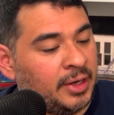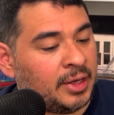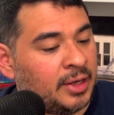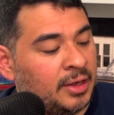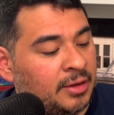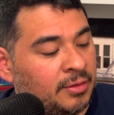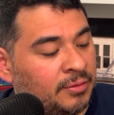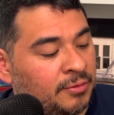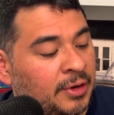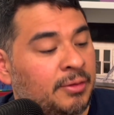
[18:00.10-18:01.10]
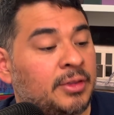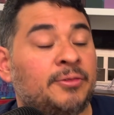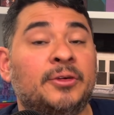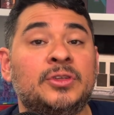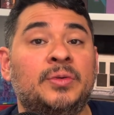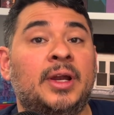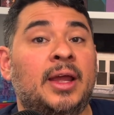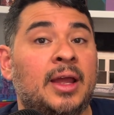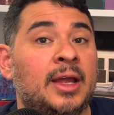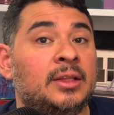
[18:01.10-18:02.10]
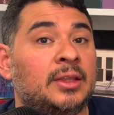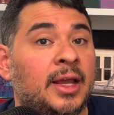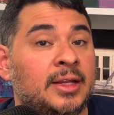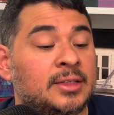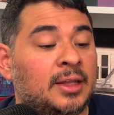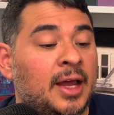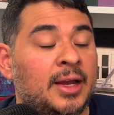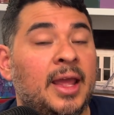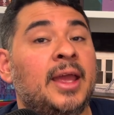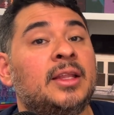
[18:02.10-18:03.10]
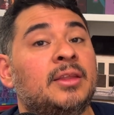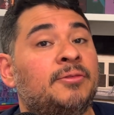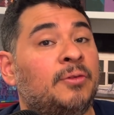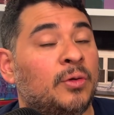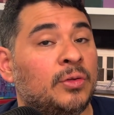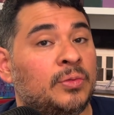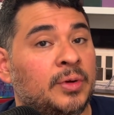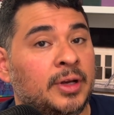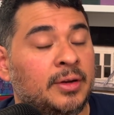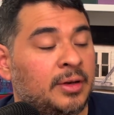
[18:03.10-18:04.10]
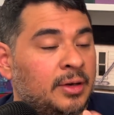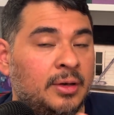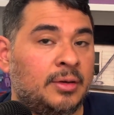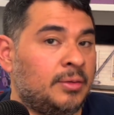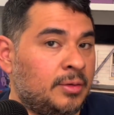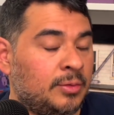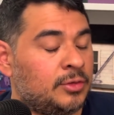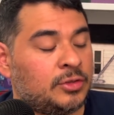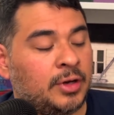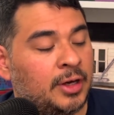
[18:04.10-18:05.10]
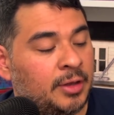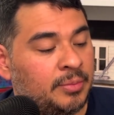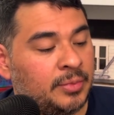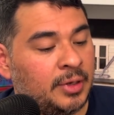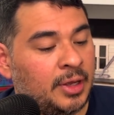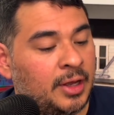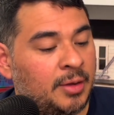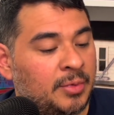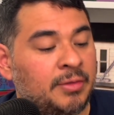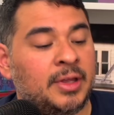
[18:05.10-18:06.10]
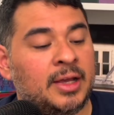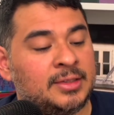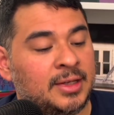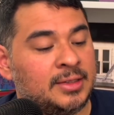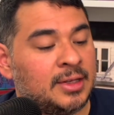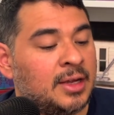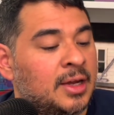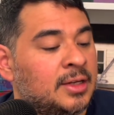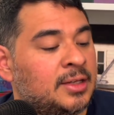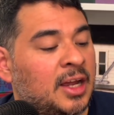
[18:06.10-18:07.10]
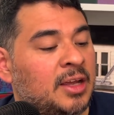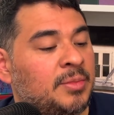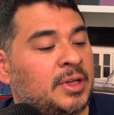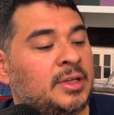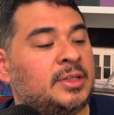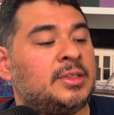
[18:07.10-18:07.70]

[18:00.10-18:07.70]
the first one I liked a lot, and the fourth one. Straight up, of the essays. Time is